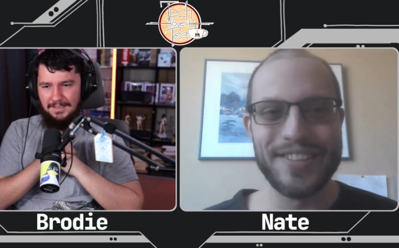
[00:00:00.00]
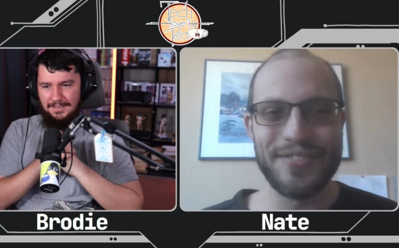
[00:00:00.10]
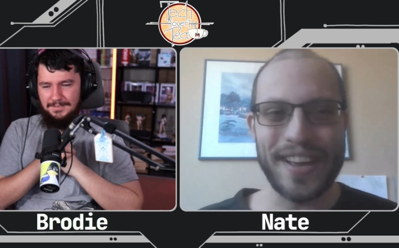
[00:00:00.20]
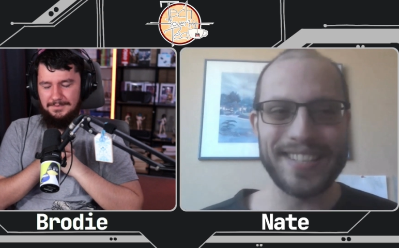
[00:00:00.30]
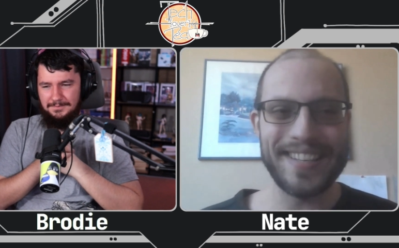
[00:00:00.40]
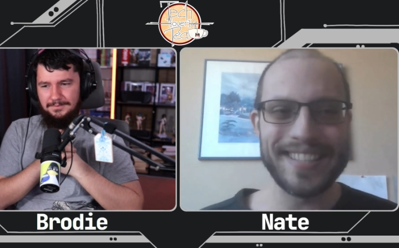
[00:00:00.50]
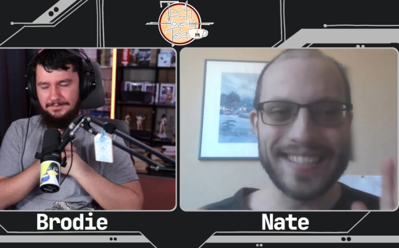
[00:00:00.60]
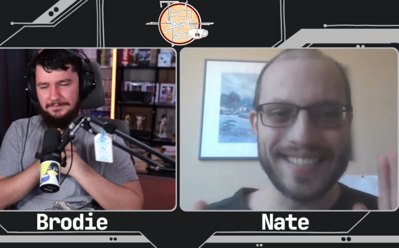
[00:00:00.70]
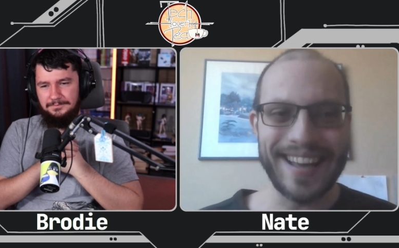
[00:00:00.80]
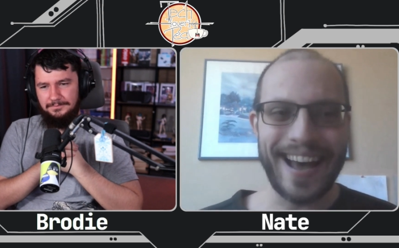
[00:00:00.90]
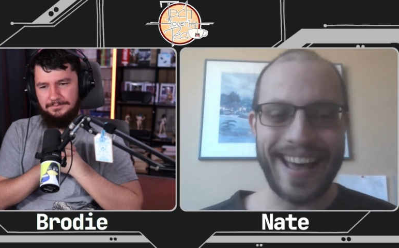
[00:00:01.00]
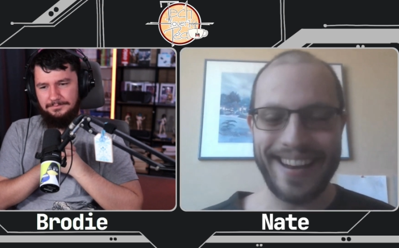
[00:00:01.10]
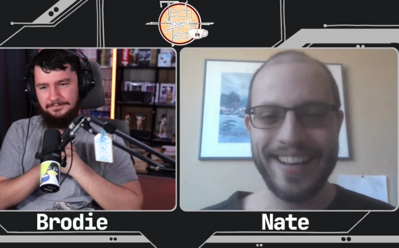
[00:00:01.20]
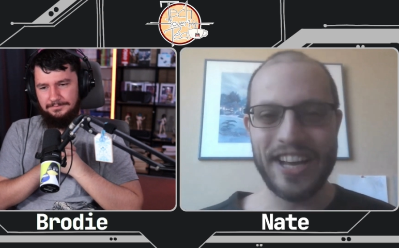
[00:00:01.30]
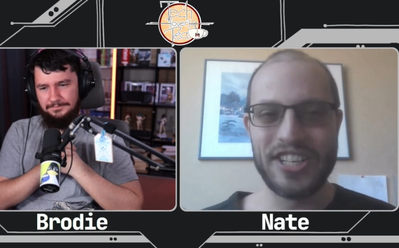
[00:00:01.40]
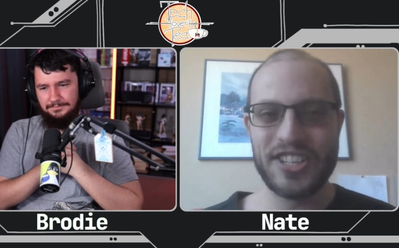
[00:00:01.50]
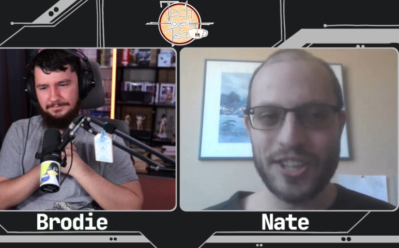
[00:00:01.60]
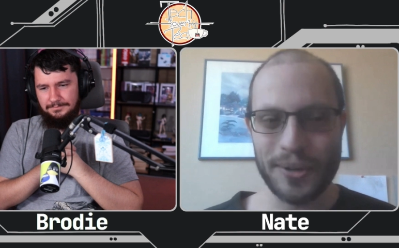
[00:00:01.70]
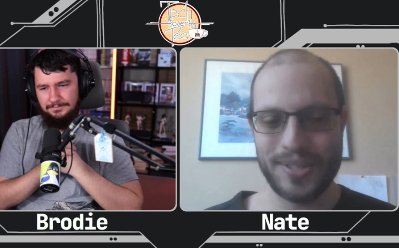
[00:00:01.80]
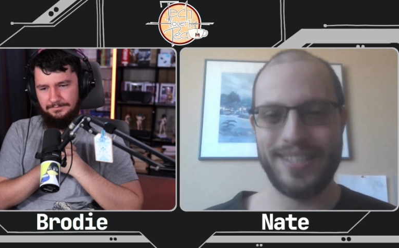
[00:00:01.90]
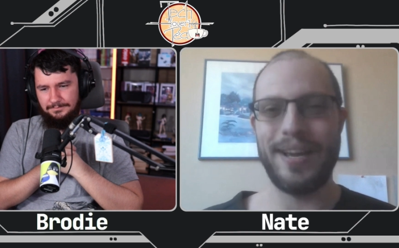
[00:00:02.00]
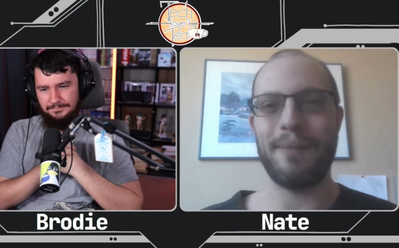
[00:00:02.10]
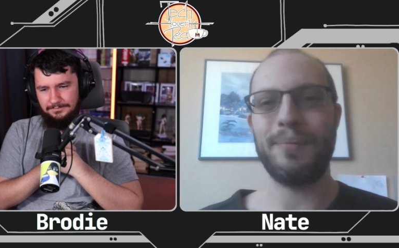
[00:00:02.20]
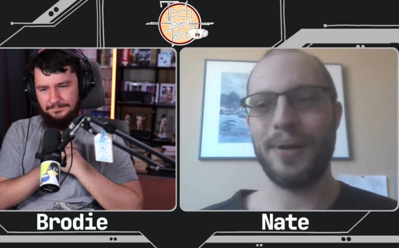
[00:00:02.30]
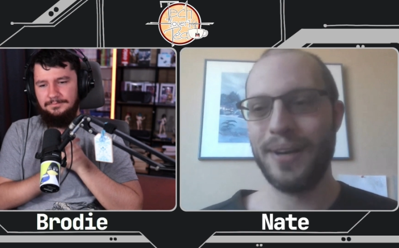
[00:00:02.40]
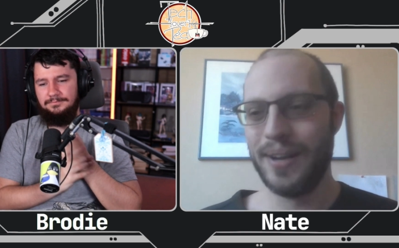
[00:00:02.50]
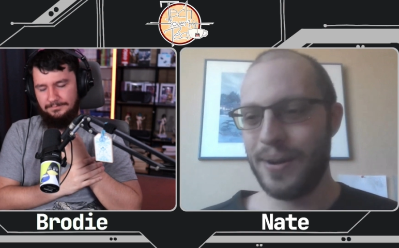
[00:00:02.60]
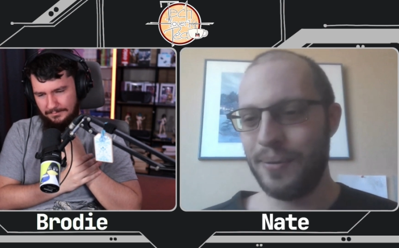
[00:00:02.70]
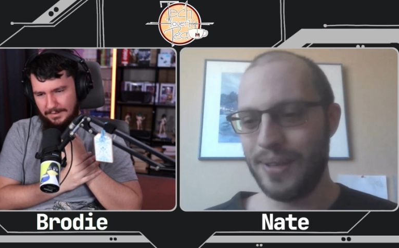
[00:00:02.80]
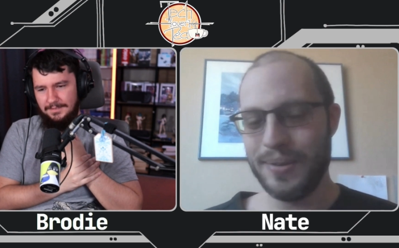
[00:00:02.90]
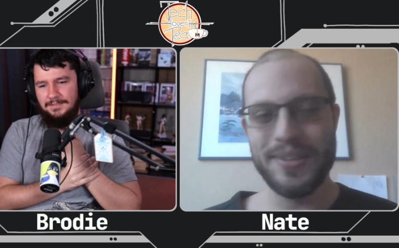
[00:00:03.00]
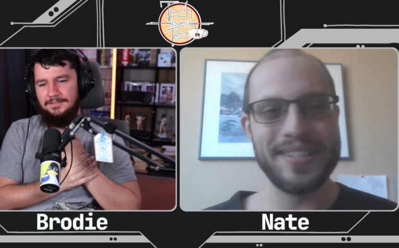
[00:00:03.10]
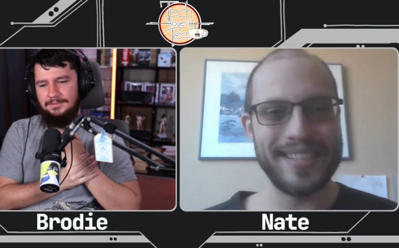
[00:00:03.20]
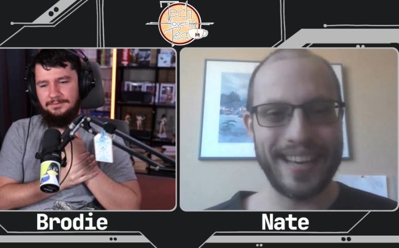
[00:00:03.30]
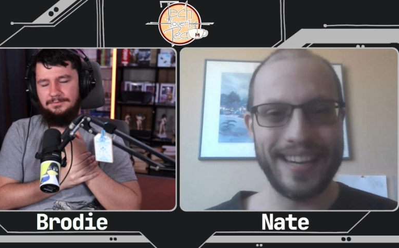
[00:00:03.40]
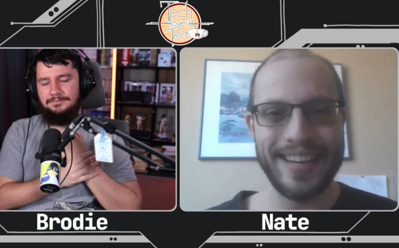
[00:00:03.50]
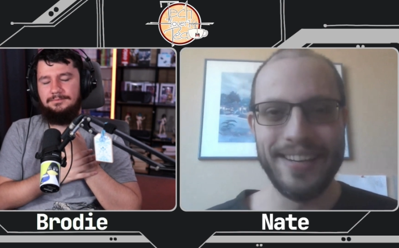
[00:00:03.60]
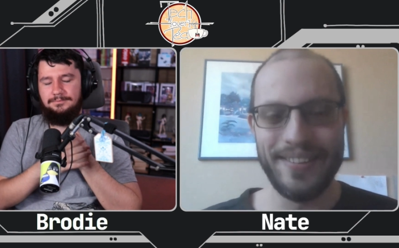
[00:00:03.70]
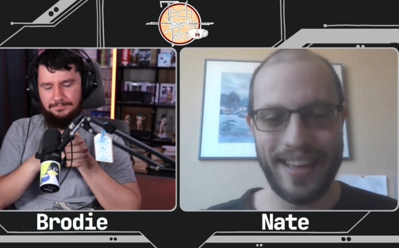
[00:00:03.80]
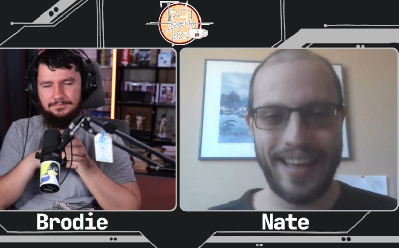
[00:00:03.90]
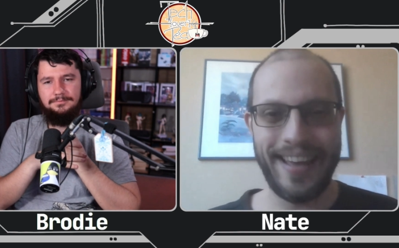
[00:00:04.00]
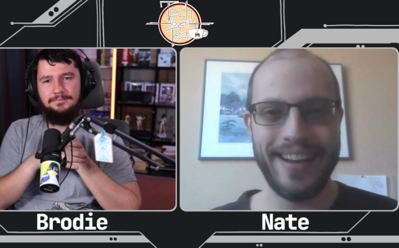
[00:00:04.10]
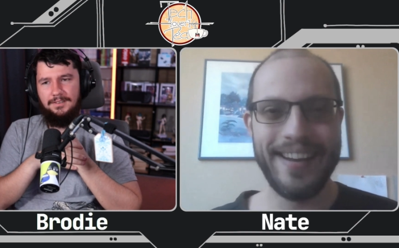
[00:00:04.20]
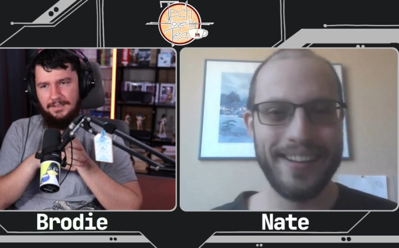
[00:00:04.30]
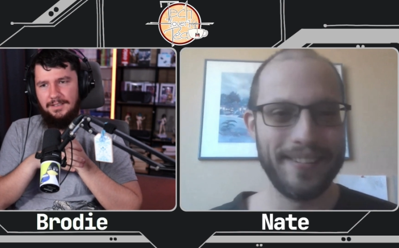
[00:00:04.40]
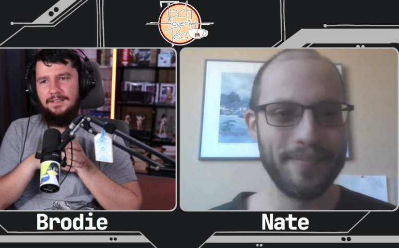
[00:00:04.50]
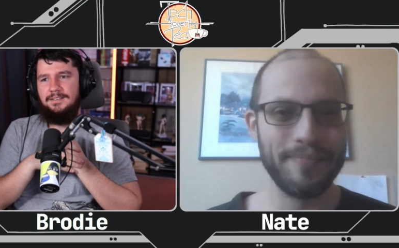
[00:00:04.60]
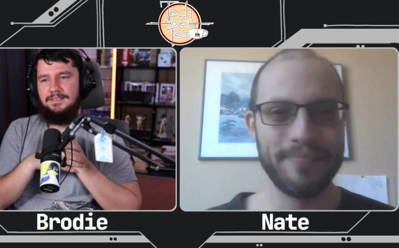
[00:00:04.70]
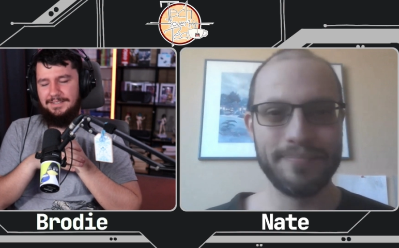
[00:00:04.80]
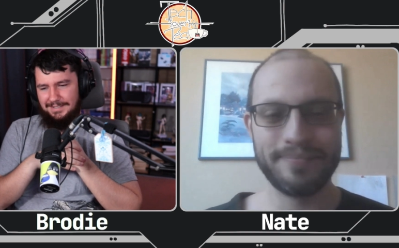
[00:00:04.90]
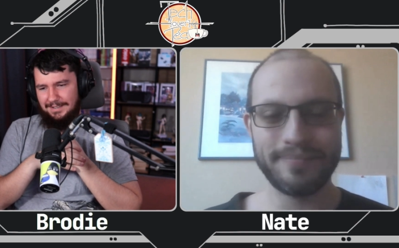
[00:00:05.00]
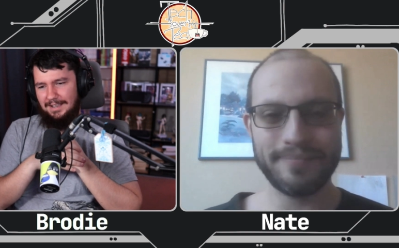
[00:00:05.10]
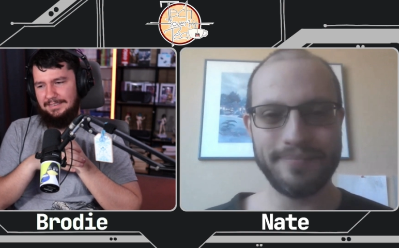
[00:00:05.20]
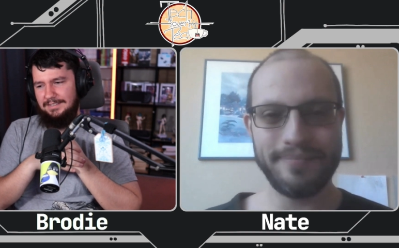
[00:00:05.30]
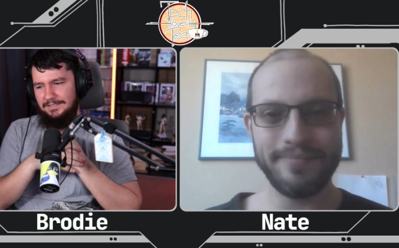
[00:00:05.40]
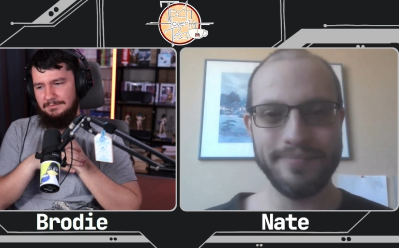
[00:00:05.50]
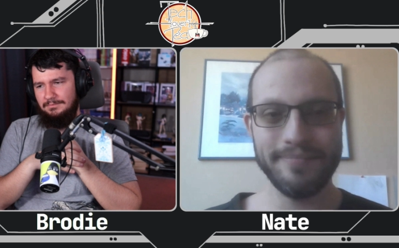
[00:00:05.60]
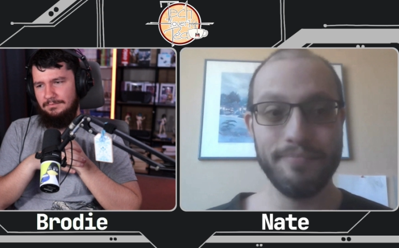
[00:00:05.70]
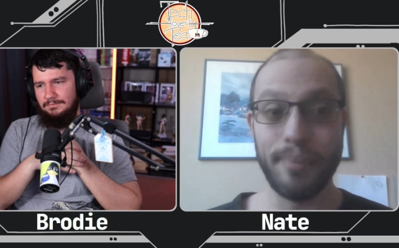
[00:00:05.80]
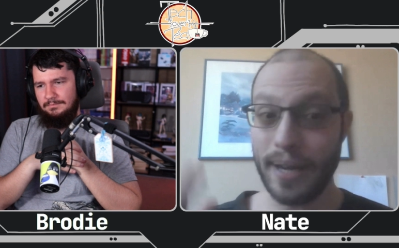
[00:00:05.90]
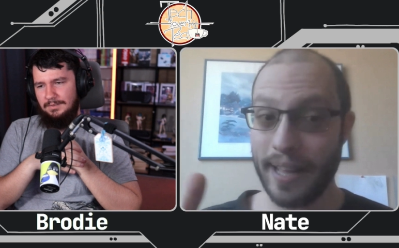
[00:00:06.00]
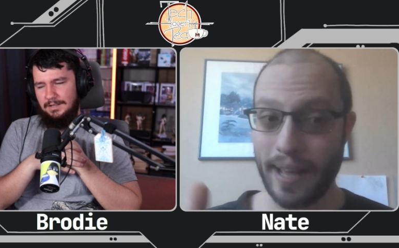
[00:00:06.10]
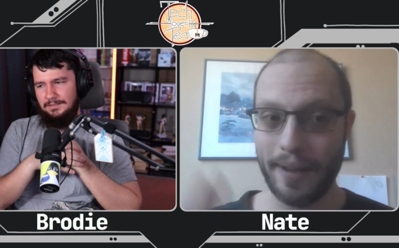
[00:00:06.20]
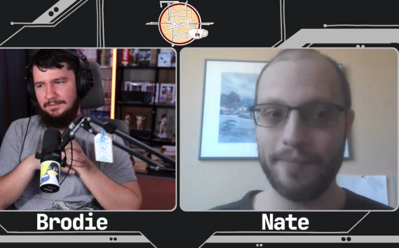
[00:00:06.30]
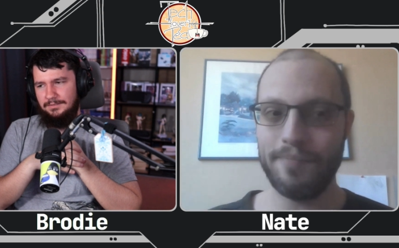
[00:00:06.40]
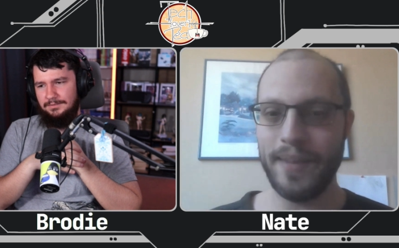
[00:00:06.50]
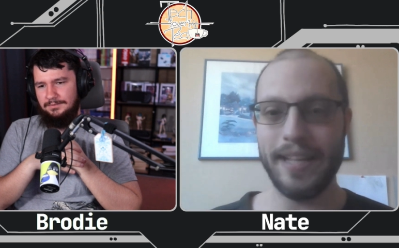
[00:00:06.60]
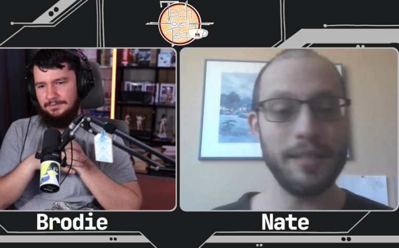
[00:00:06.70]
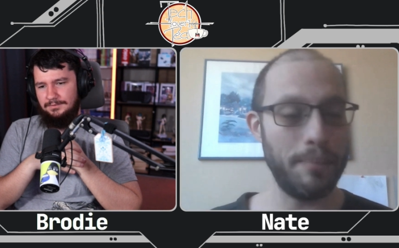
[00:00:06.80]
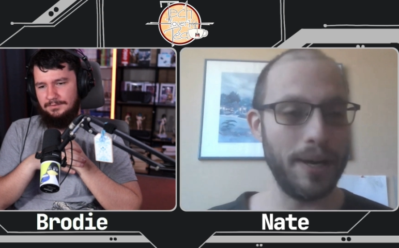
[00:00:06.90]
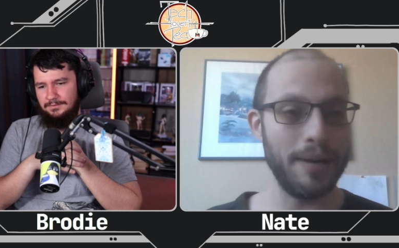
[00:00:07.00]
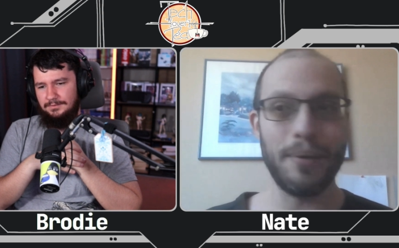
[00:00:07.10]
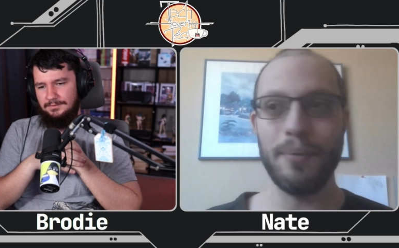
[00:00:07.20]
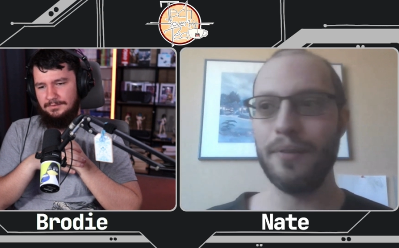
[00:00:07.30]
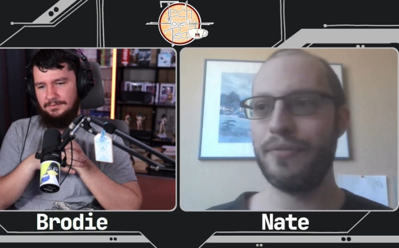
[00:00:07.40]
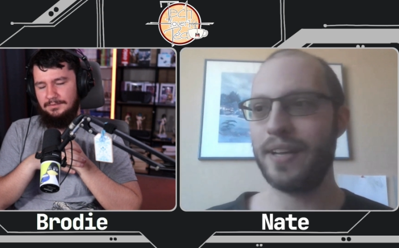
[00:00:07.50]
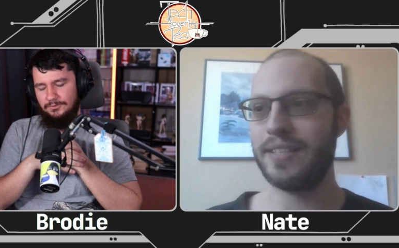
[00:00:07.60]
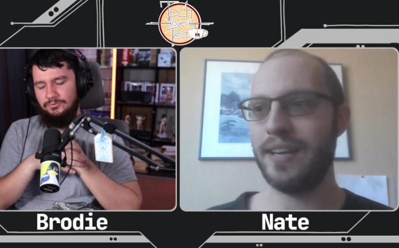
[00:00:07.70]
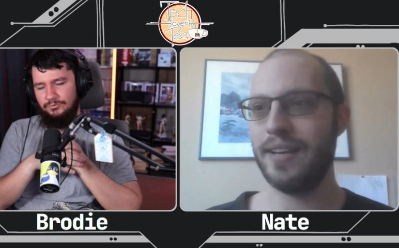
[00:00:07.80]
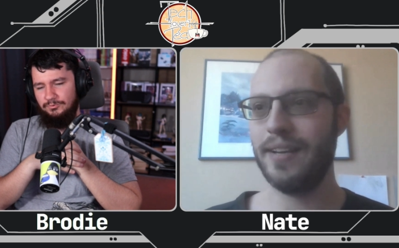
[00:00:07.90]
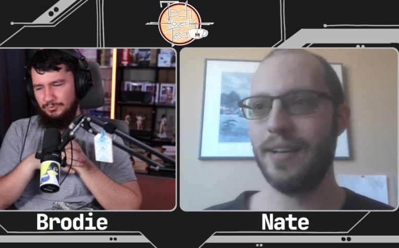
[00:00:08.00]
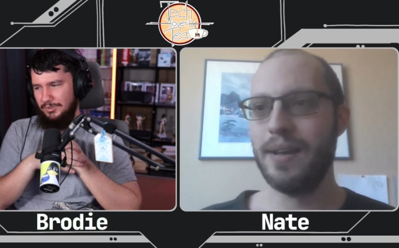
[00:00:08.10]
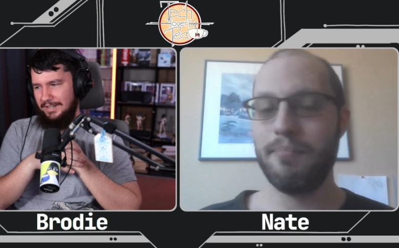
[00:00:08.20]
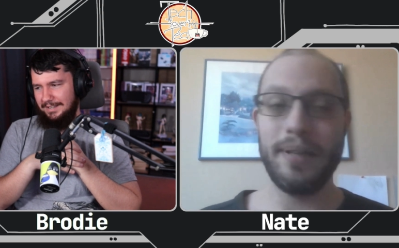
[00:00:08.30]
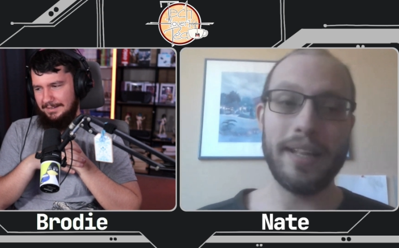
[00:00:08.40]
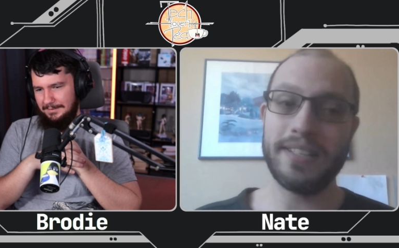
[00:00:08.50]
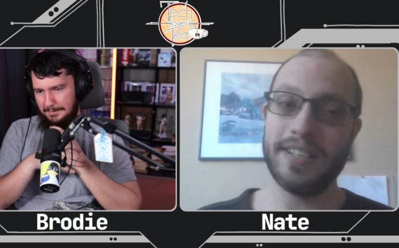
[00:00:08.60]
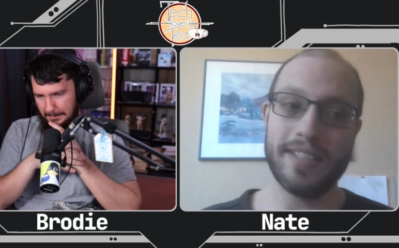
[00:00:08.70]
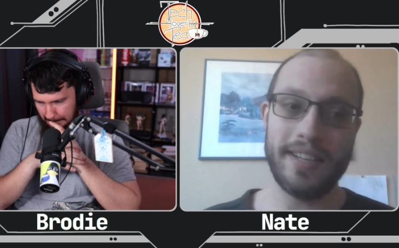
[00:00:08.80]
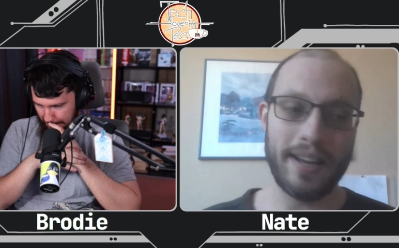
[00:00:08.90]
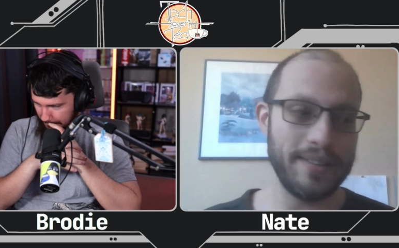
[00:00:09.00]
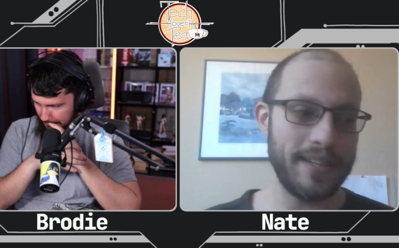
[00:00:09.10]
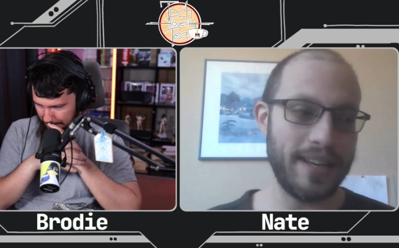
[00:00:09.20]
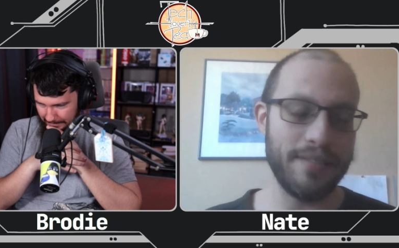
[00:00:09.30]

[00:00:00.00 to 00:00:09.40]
Speaker 1: face it. This is not a showstopper when you decide to do that.
Speaker 2: Yeah, I think
Speaker 1: but again, it's a bug and we will fix it. Right. But that's just the downside